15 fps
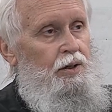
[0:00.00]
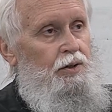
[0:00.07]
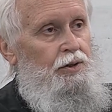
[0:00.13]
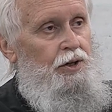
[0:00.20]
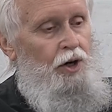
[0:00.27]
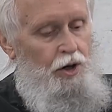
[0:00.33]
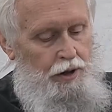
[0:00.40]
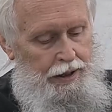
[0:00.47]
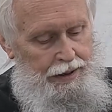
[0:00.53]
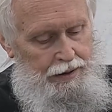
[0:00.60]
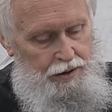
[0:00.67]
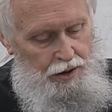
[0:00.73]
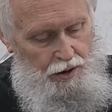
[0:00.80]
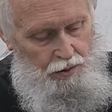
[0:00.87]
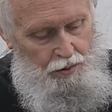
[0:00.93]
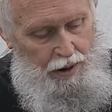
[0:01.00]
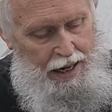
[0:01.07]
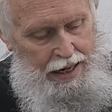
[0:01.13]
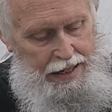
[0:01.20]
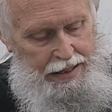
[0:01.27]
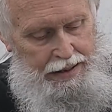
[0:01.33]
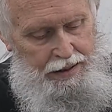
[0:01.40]
during the
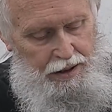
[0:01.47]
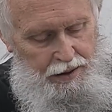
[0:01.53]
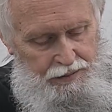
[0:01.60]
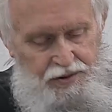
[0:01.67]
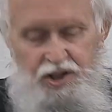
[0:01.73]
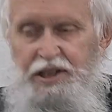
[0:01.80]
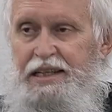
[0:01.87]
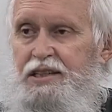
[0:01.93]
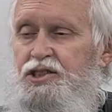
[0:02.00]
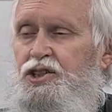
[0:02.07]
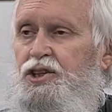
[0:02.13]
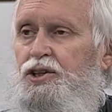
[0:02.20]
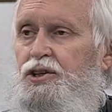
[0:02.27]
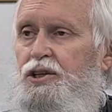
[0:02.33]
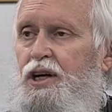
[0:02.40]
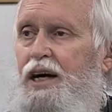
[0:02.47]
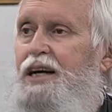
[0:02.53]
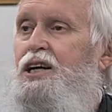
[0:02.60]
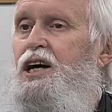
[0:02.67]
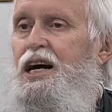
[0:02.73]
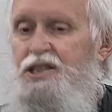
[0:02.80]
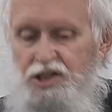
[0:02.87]
reign of Caesar
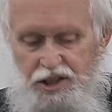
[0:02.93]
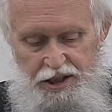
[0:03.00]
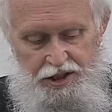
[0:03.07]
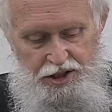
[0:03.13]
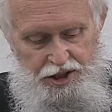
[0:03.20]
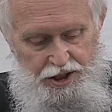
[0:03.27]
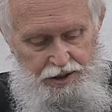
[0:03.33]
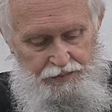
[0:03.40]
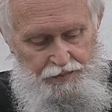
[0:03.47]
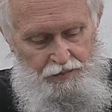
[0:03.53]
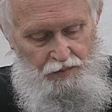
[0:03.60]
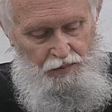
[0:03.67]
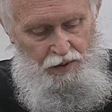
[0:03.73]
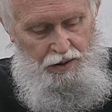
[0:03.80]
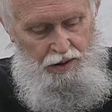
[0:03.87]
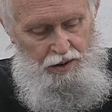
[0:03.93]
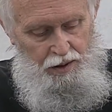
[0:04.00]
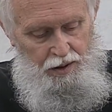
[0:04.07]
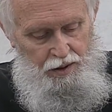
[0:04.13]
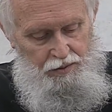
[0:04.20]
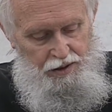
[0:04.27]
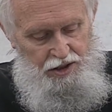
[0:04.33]
Augustus.
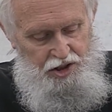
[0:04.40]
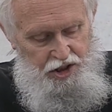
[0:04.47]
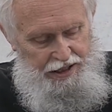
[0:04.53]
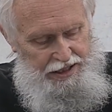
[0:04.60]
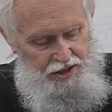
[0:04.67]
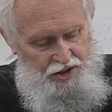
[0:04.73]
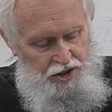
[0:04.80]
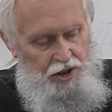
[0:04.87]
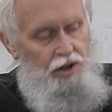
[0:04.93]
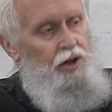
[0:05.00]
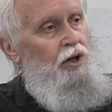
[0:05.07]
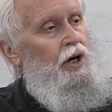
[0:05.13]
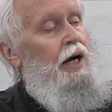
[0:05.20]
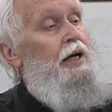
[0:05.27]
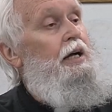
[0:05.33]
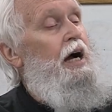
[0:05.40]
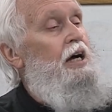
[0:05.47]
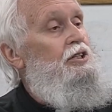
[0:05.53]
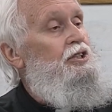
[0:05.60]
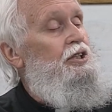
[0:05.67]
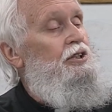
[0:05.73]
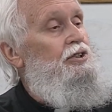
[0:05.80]
The Caesar
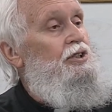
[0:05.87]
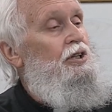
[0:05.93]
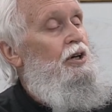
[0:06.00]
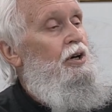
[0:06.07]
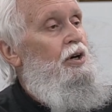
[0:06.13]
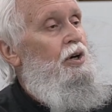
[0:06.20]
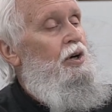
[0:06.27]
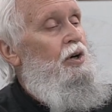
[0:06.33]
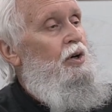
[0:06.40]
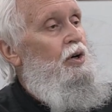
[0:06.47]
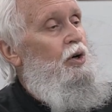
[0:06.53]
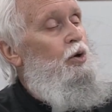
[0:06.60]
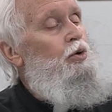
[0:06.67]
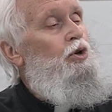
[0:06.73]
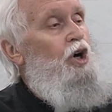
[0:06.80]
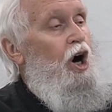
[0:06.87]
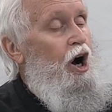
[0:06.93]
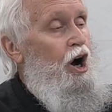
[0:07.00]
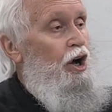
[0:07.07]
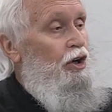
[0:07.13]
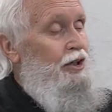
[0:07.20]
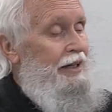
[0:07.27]
Augustus who
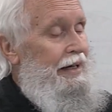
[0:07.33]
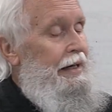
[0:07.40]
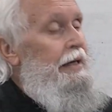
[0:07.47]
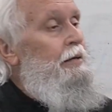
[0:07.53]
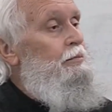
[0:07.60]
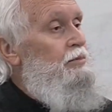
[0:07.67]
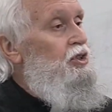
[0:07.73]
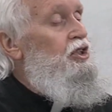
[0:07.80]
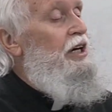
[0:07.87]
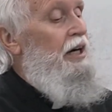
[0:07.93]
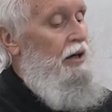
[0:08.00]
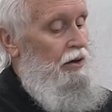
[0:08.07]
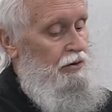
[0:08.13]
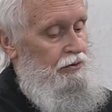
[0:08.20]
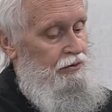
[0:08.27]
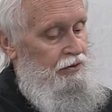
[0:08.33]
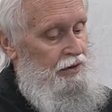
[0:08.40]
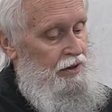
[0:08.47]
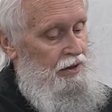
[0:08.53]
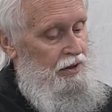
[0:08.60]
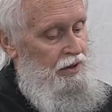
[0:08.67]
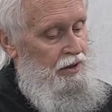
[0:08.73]
called himself
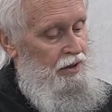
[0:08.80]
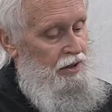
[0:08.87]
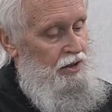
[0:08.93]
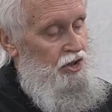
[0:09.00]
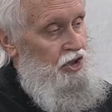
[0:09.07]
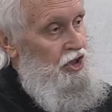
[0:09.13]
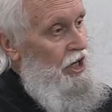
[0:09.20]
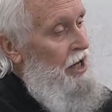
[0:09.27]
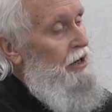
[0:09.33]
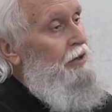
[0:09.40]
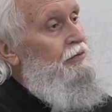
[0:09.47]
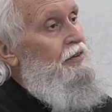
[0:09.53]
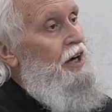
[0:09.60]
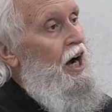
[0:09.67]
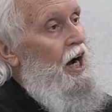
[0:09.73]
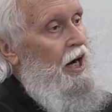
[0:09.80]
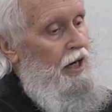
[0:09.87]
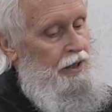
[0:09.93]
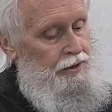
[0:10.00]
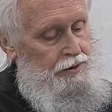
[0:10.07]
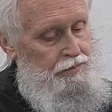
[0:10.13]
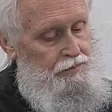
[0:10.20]
Son of
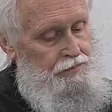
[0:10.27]
God.